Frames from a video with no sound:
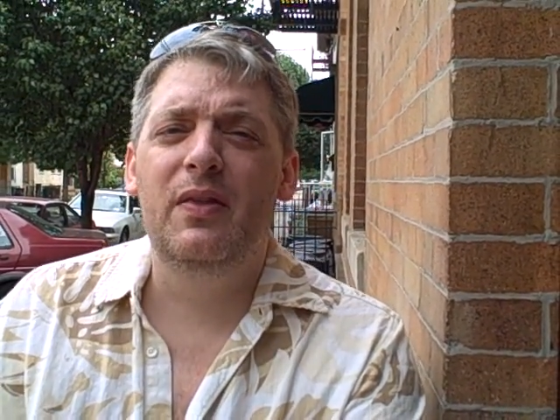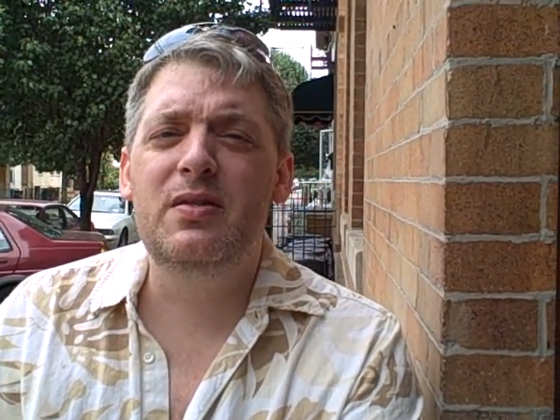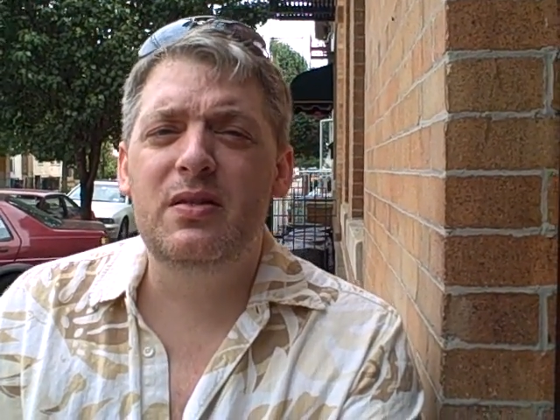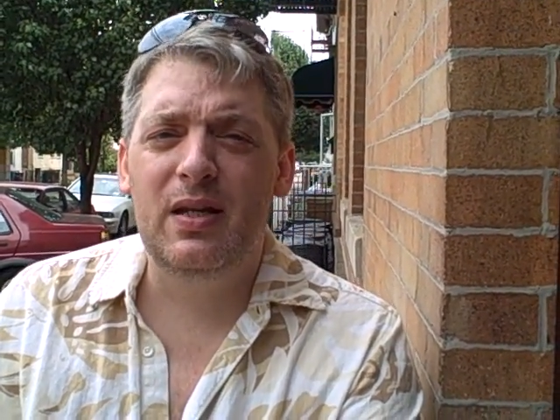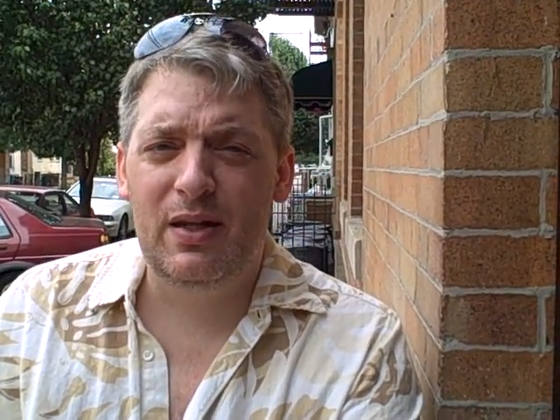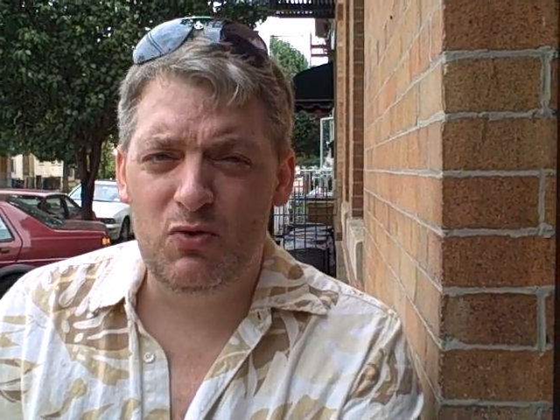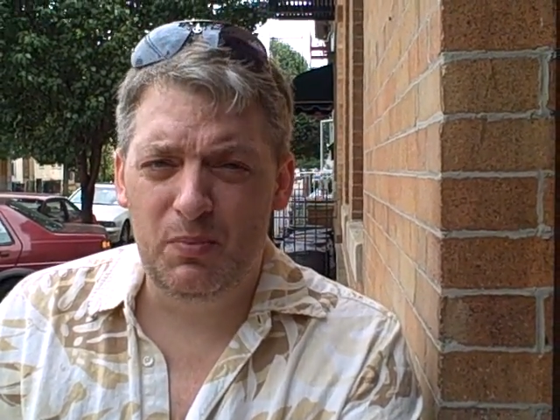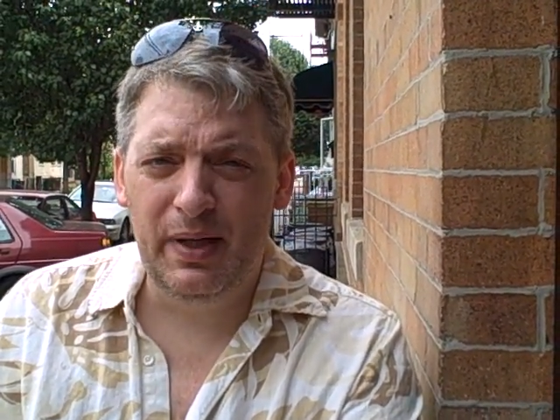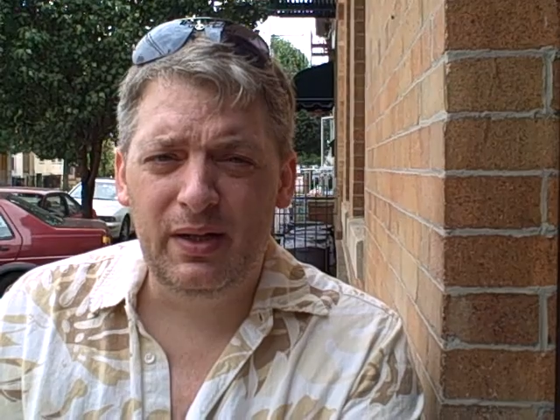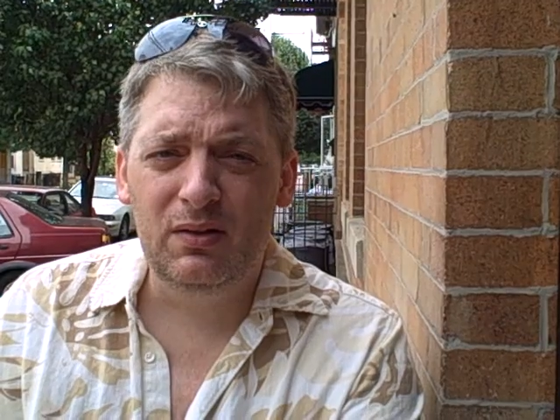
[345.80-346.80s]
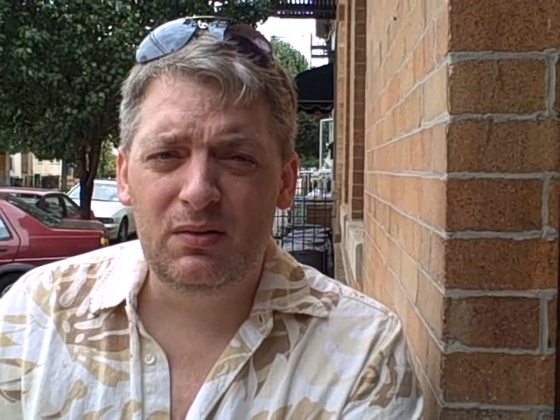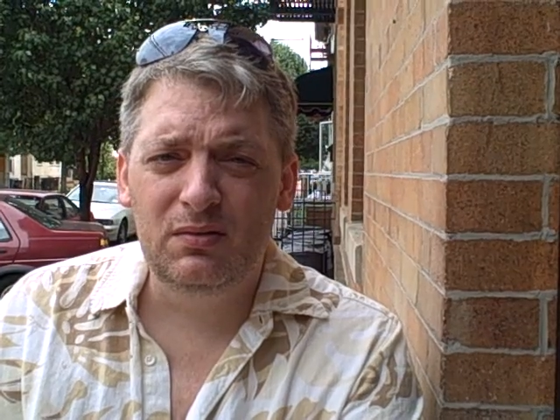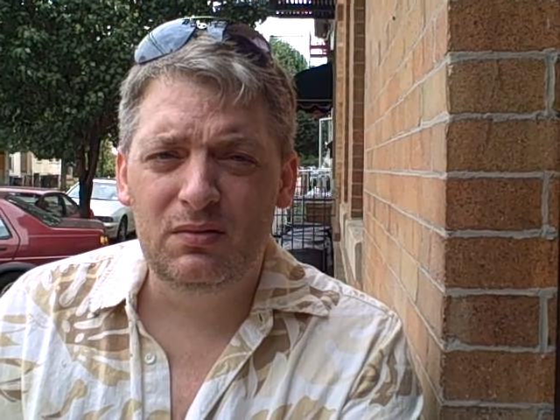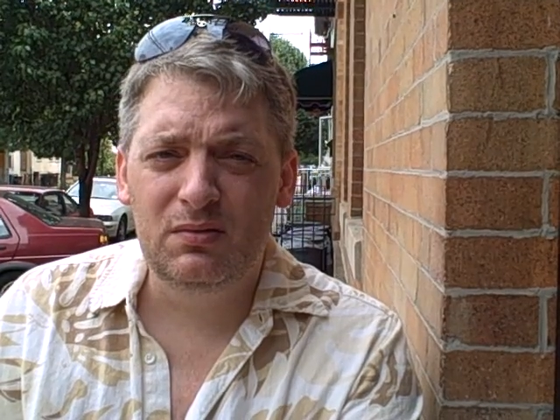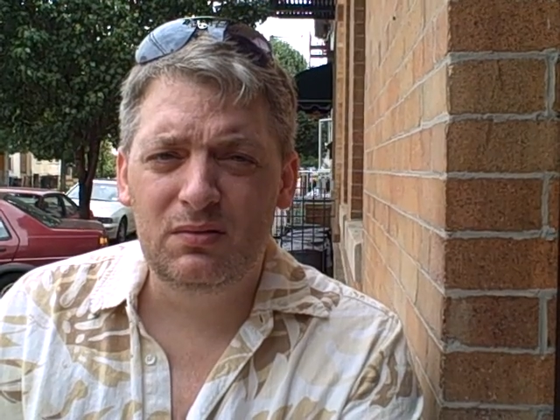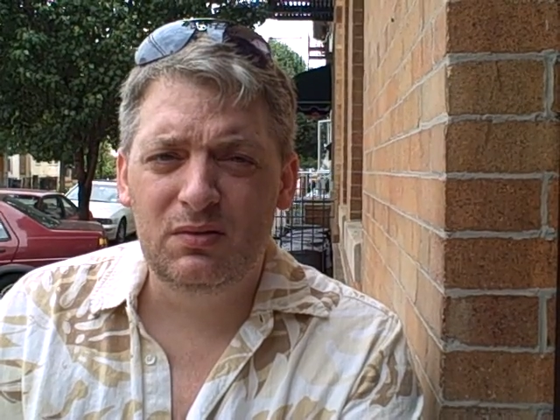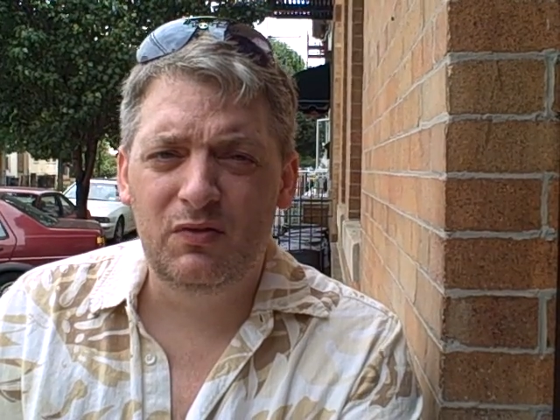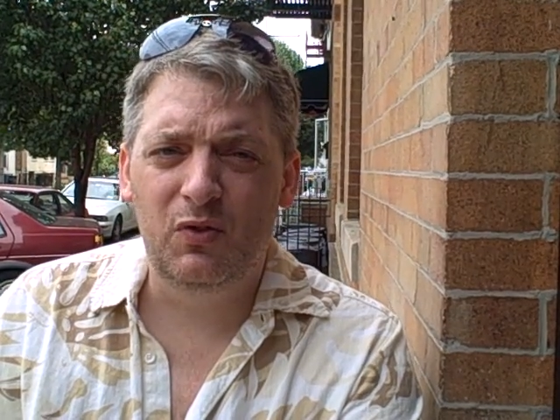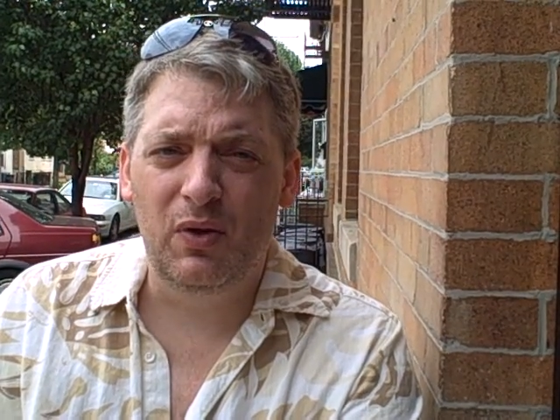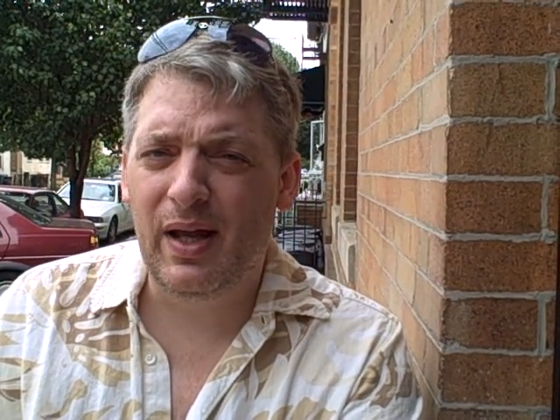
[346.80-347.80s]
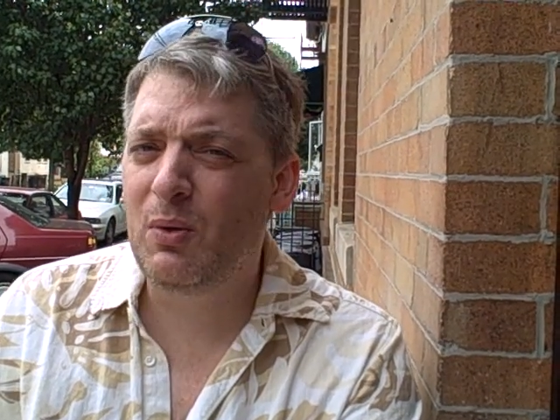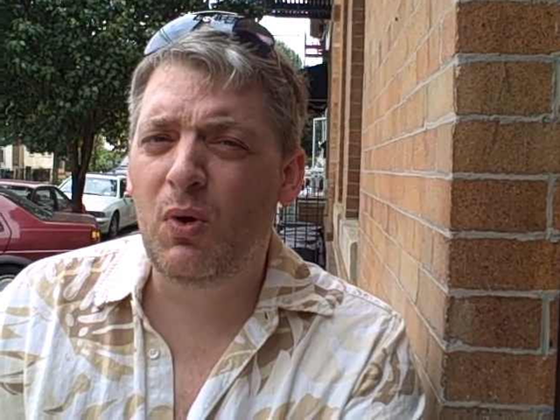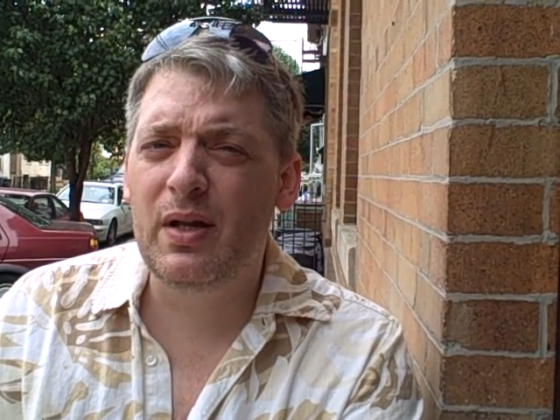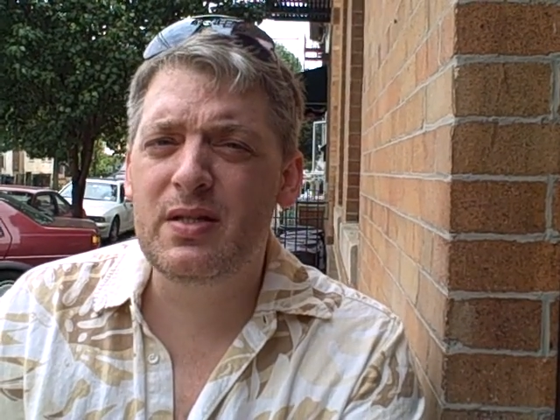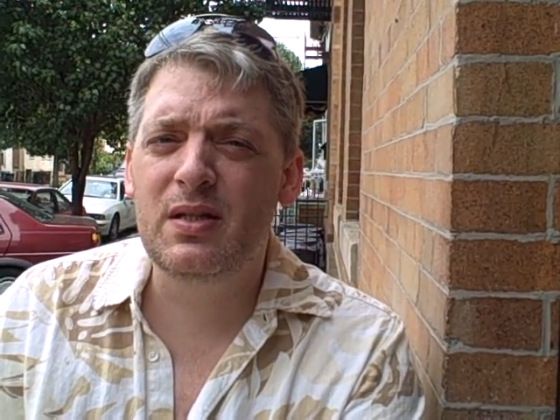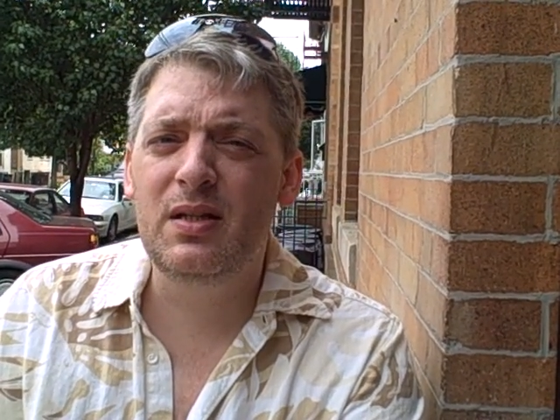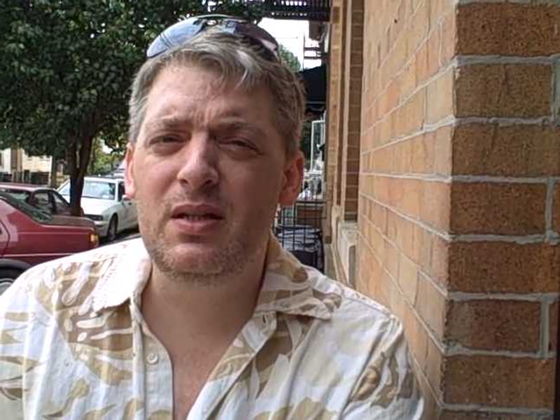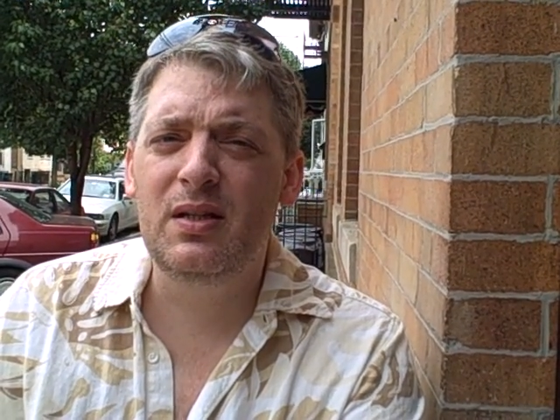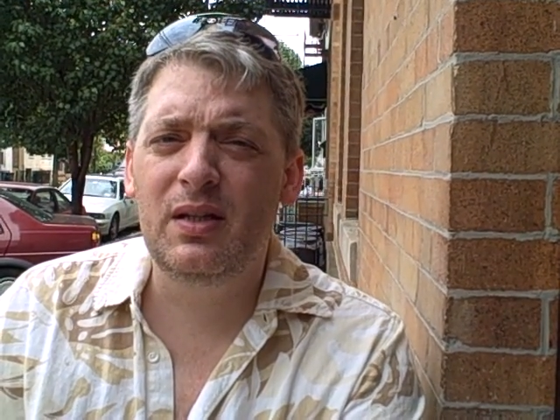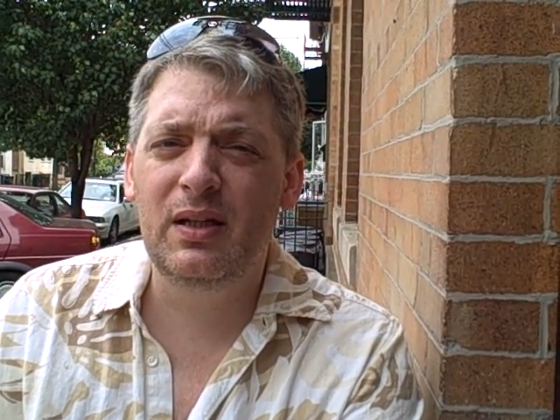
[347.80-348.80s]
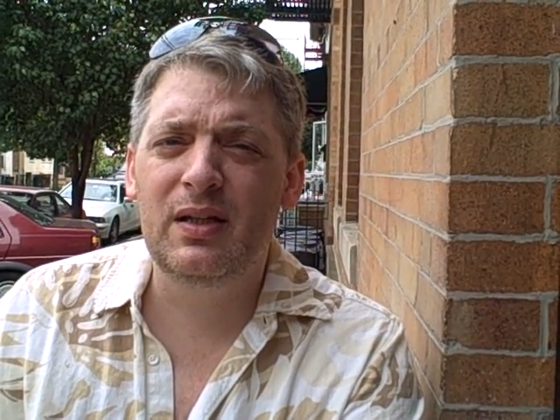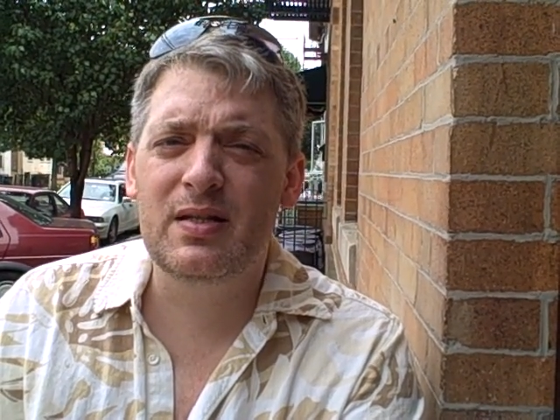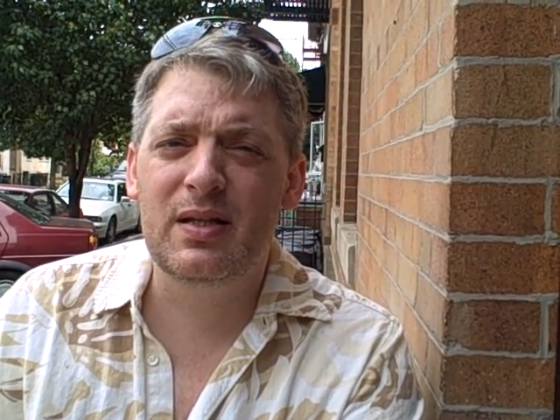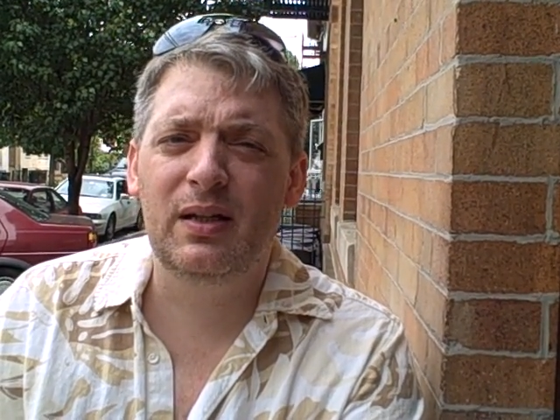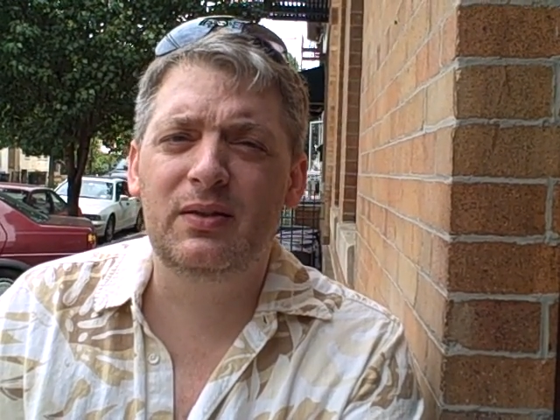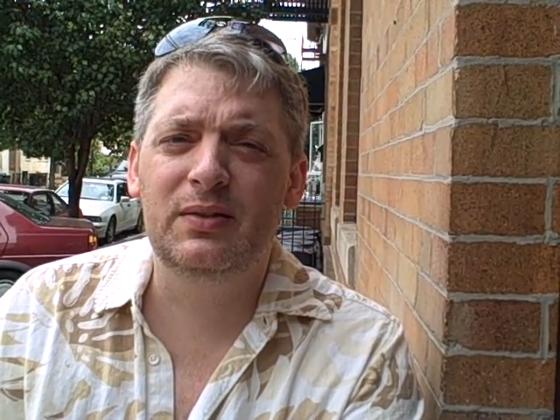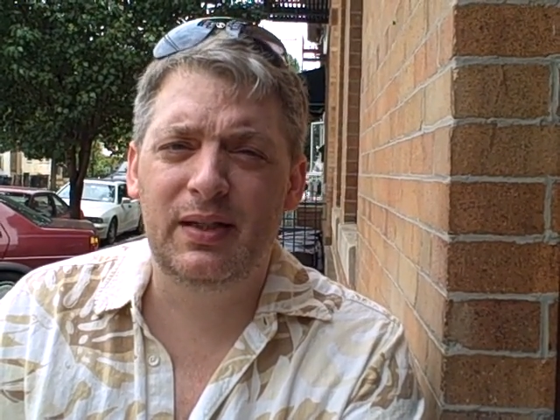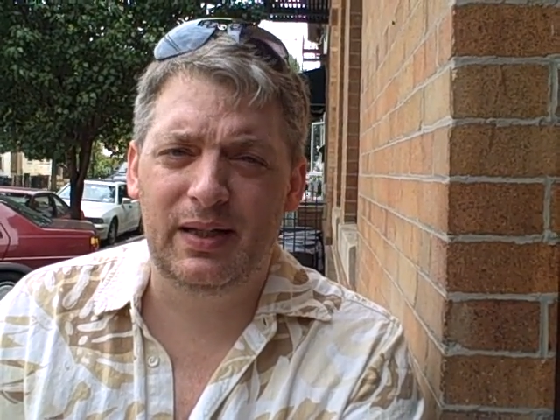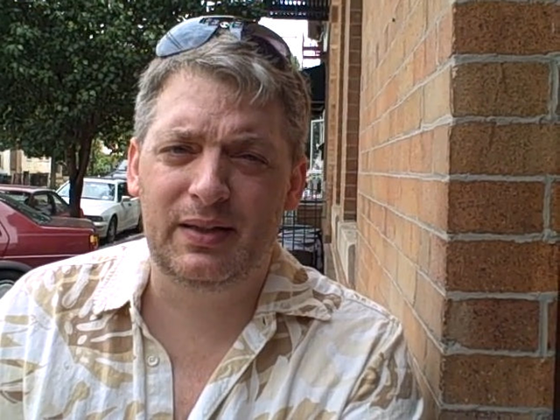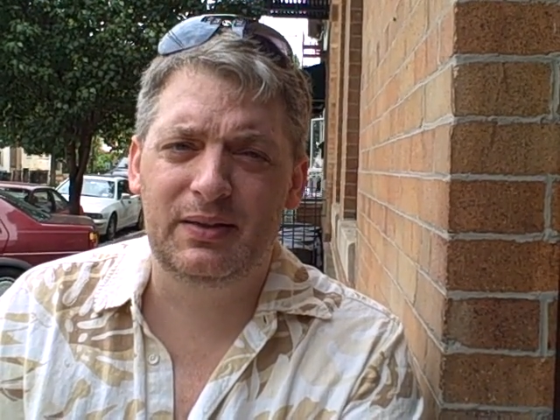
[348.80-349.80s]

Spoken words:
This is Andrew Bell for NYC ESL Tech.